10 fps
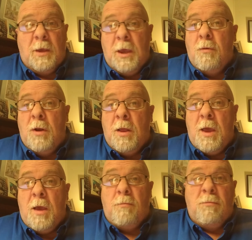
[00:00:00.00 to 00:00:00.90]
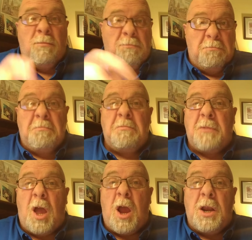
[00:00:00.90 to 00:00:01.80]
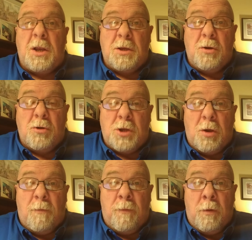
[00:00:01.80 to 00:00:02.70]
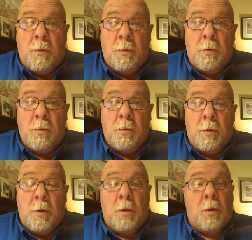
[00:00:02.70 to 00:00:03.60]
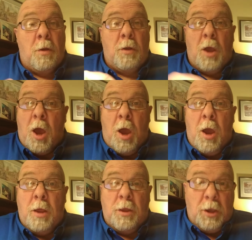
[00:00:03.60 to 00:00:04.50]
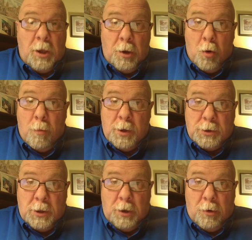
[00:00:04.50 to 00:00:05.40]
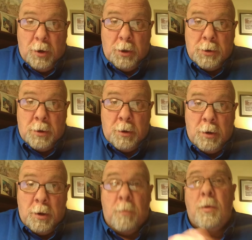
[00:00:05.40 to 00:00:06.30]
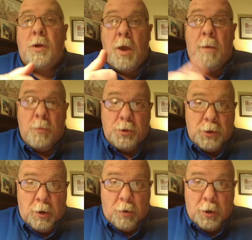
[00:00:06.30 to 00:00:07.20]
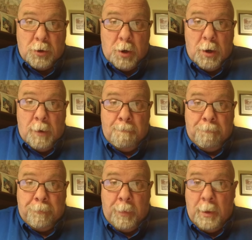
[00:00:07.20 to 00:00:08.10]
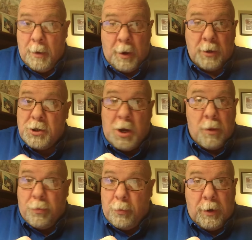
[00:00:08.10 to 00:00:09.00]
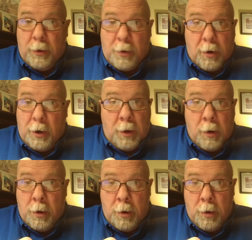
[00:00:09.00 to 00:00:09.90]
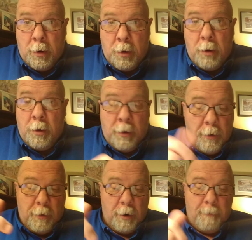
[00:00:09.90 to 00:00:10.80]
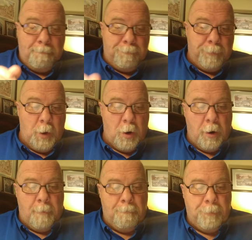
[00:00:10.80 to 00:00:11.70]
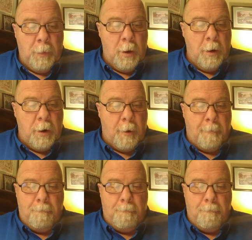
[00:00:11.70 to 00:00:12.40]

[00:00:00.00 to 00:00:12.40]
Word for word: Get rid of that. Die to yourself. The eye, the ego must decrease. The up must century, so like John 3.30, right? All right. Now,